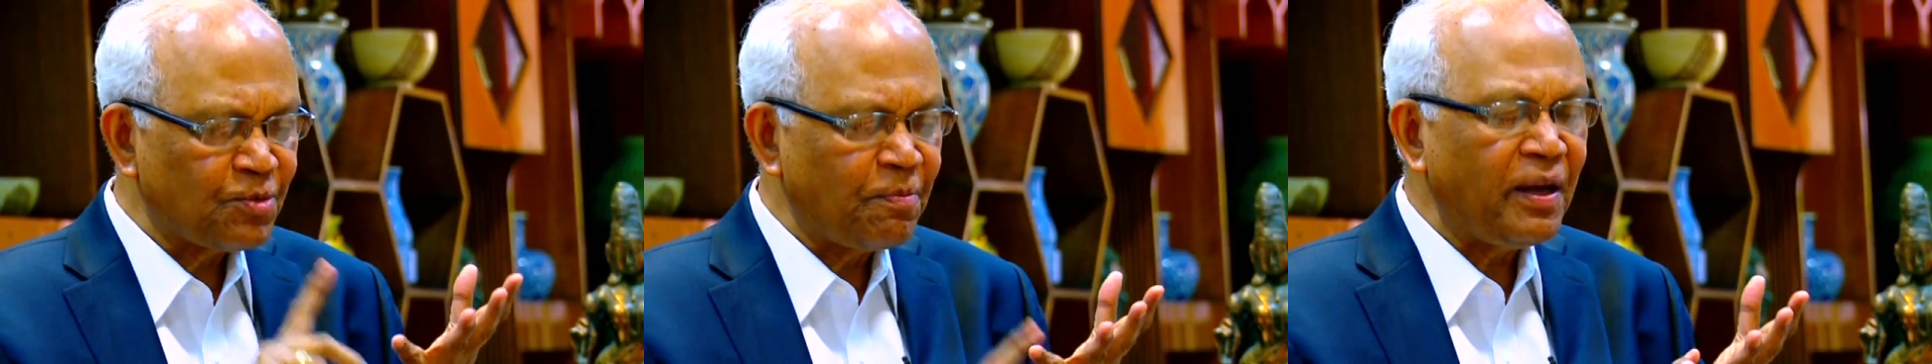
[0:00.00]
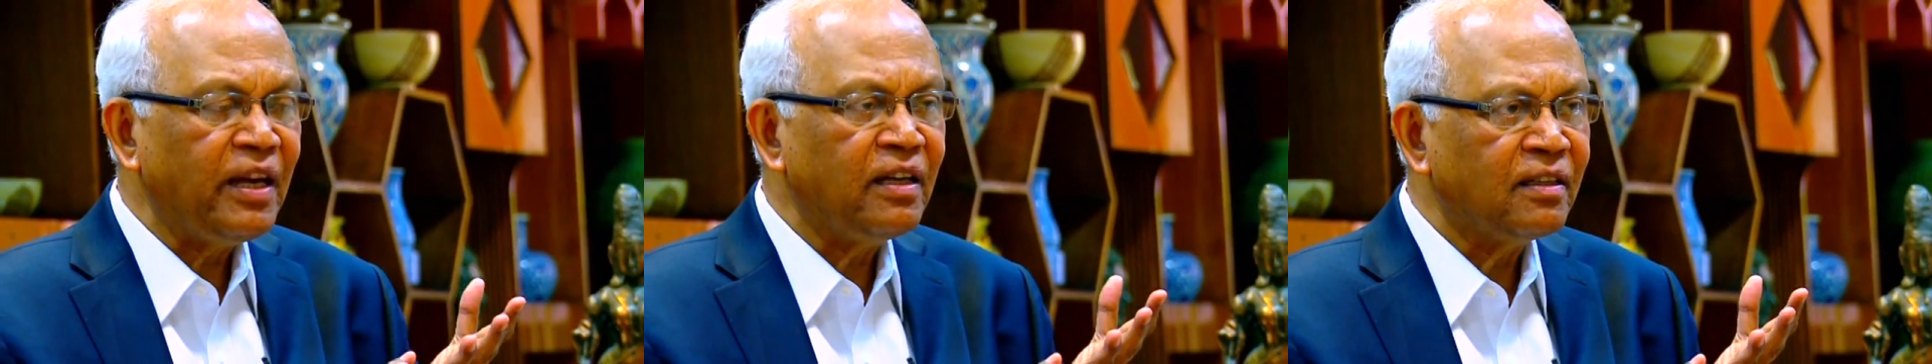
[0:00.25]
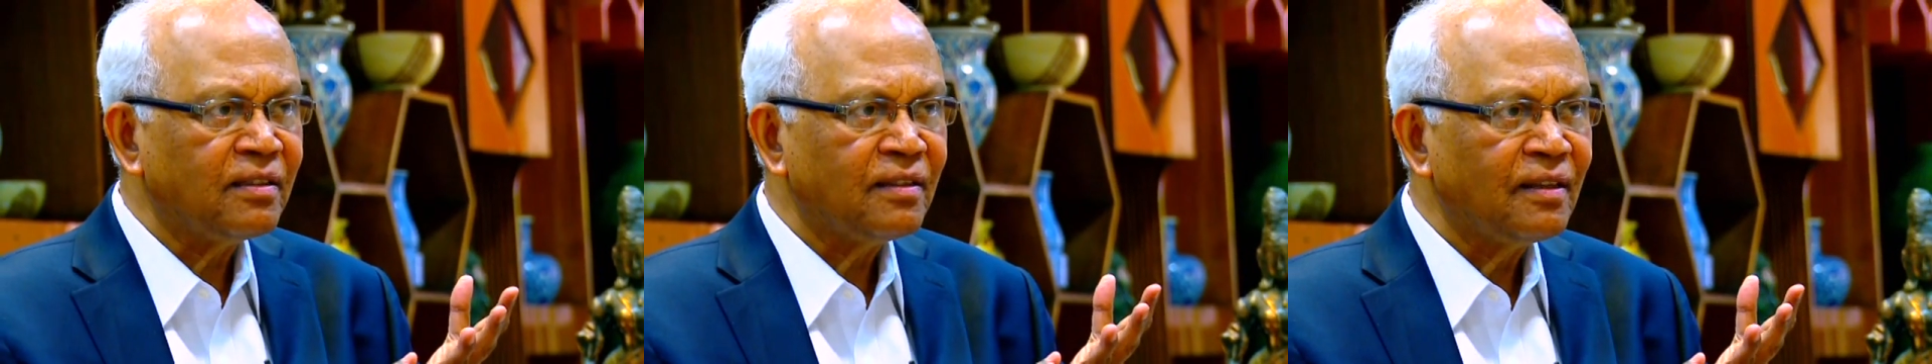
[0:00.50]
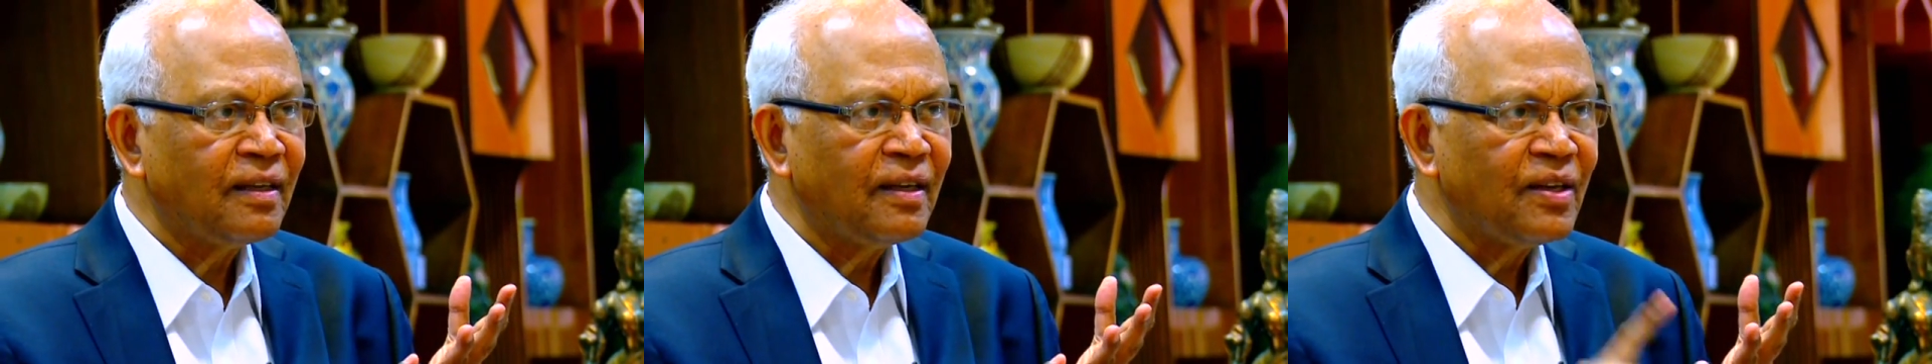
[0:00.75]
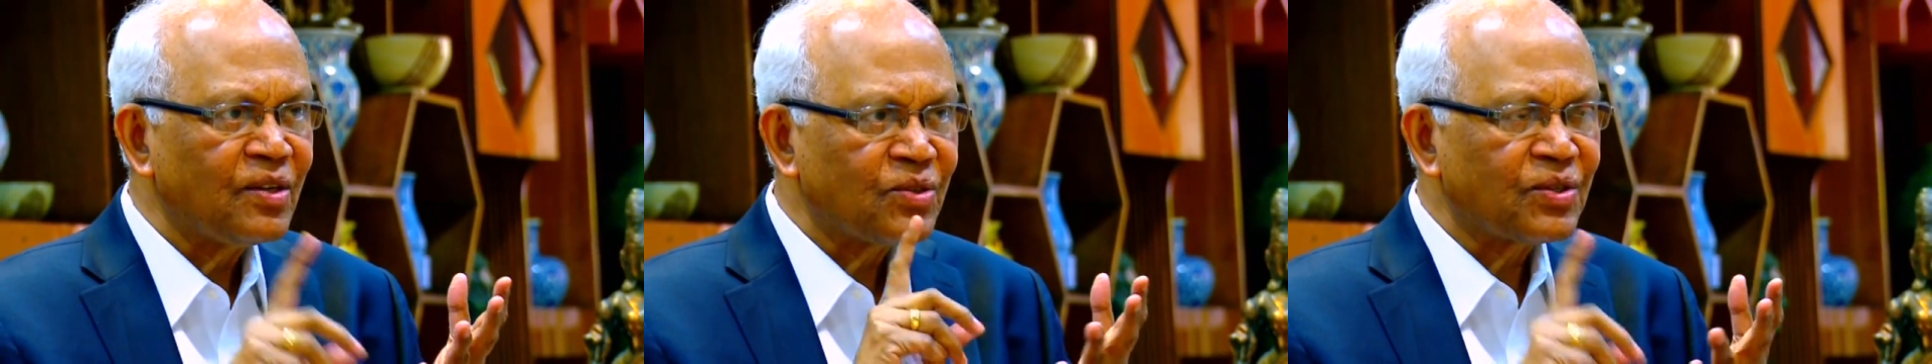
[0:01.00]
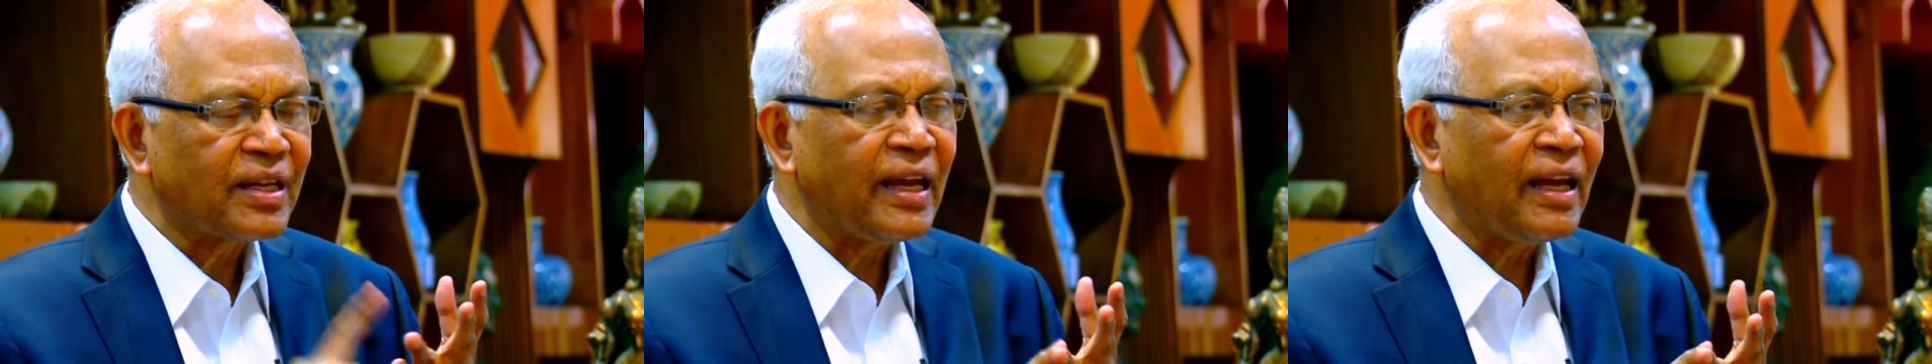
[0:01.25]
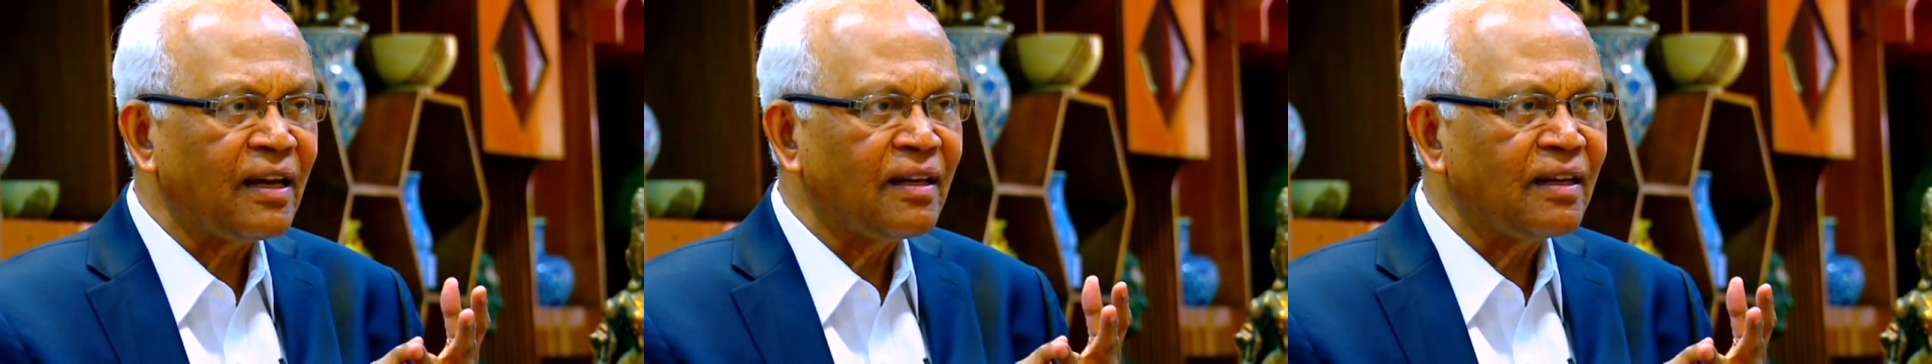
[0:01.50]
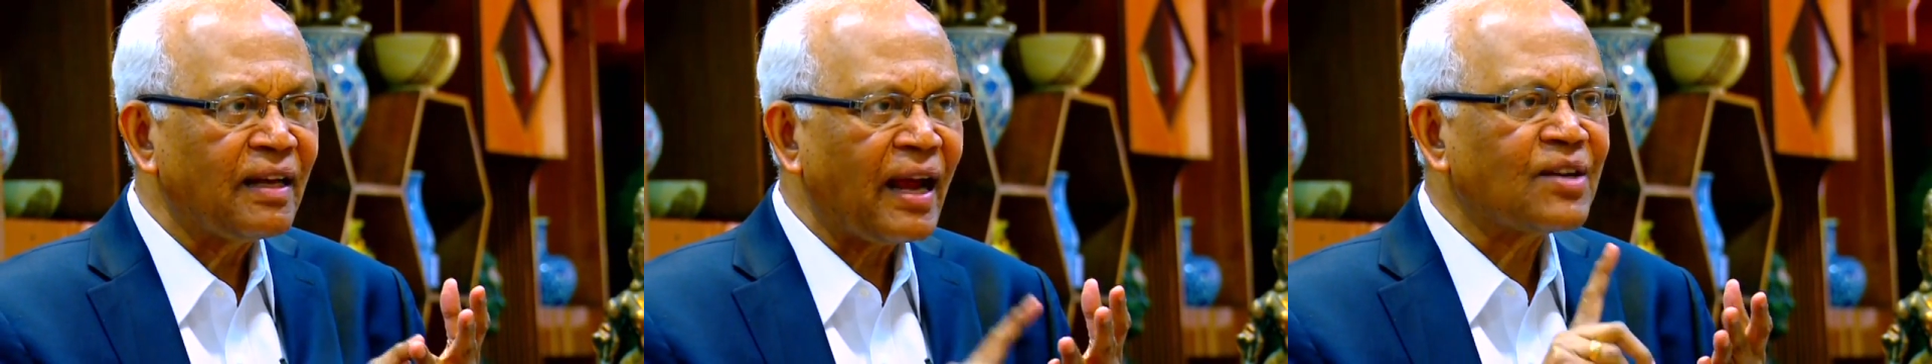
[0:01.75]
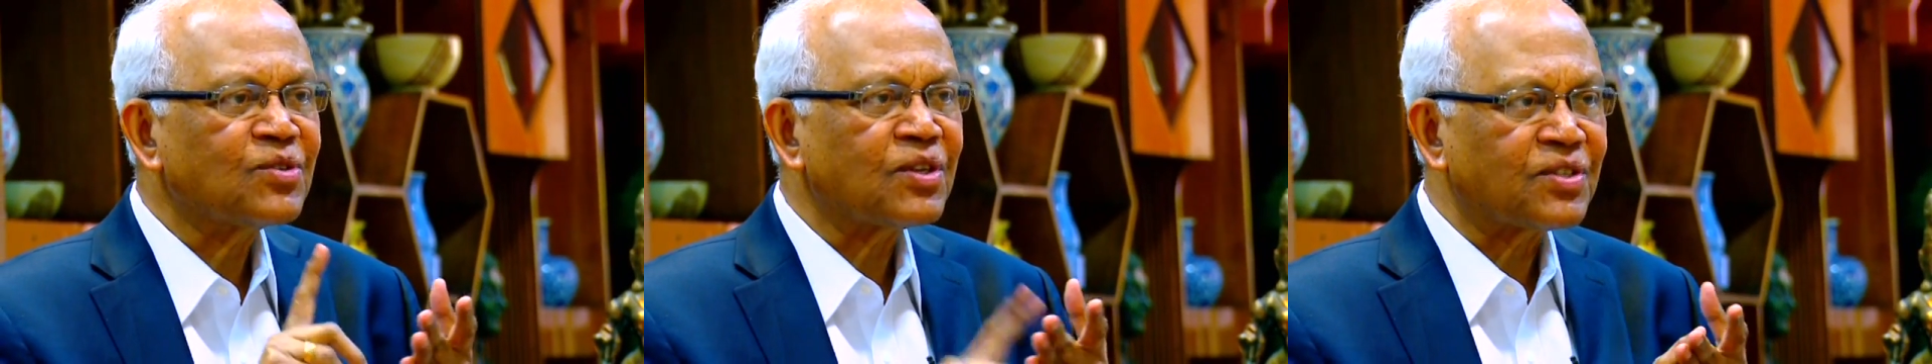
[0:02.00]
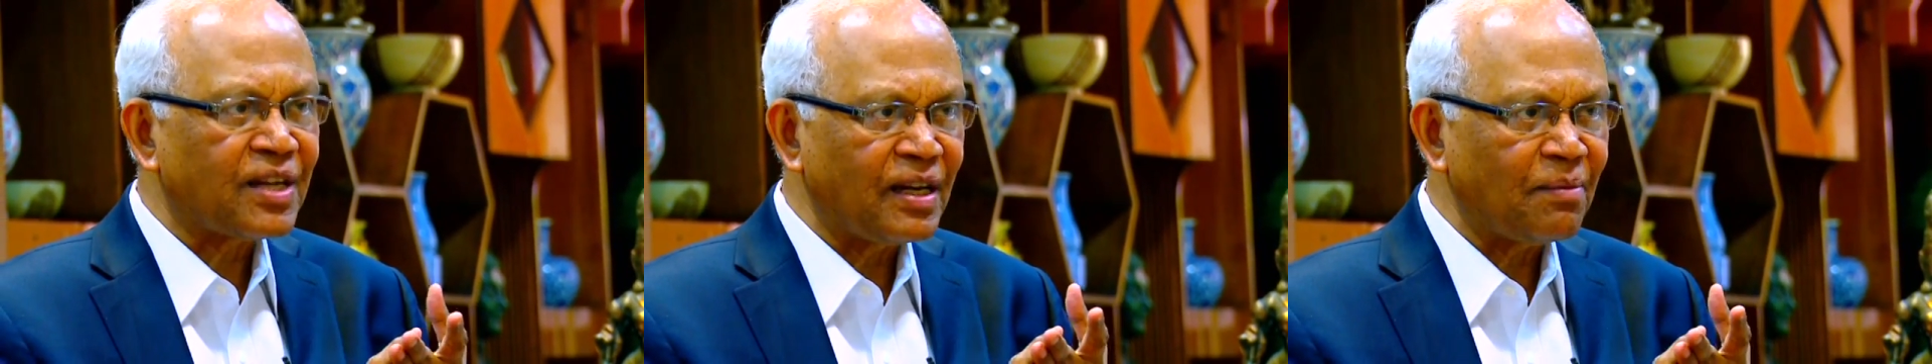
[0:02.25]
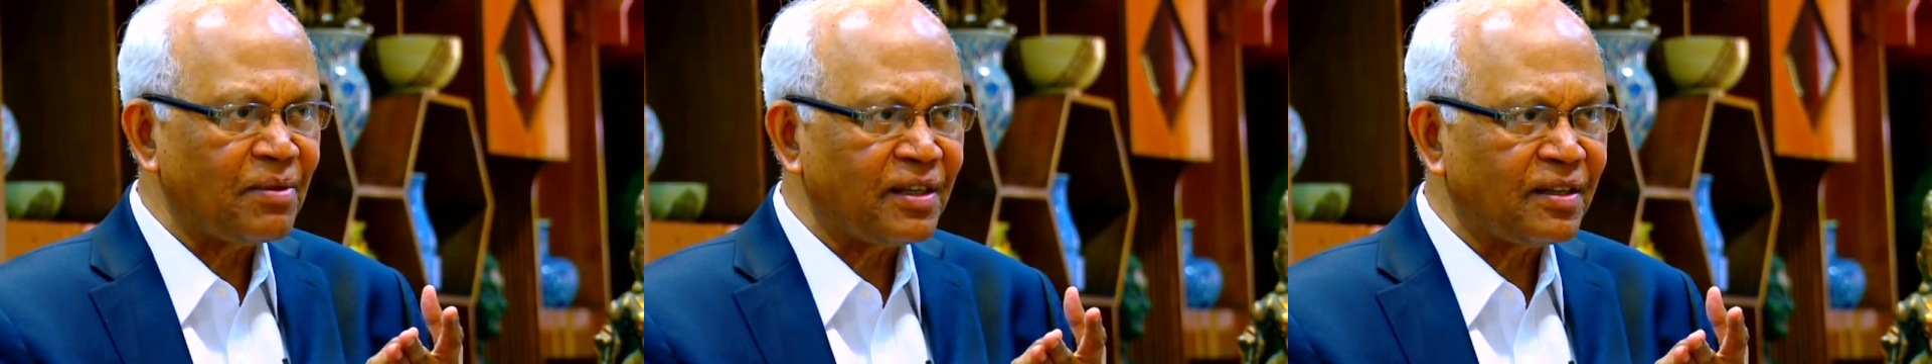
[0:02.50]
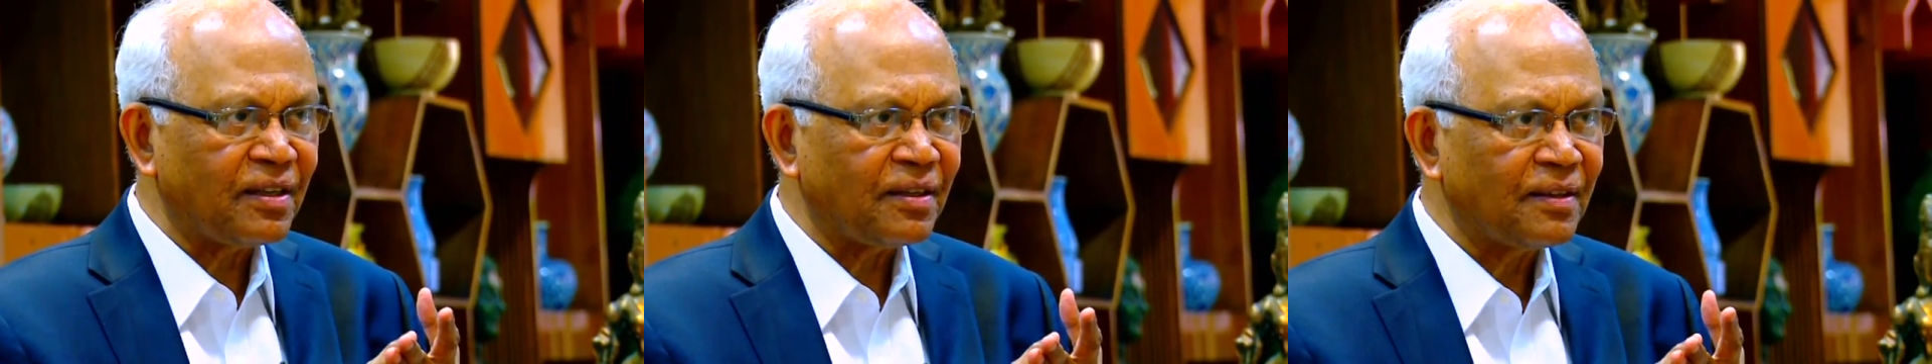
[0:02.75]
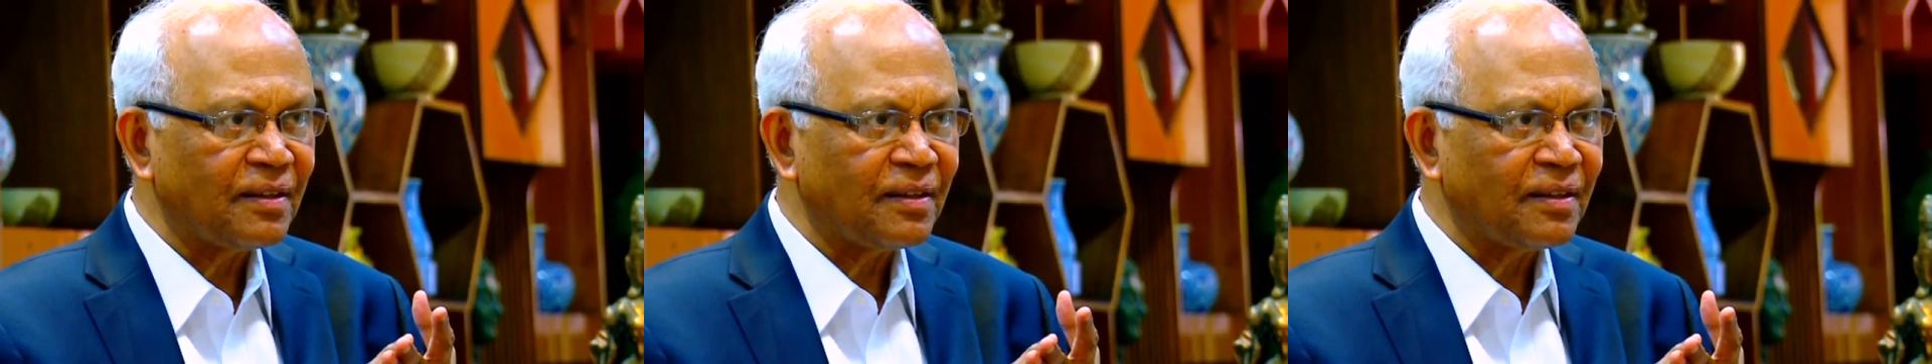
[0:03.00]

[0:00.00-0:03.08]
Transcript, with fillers: speed, scale and sustainability.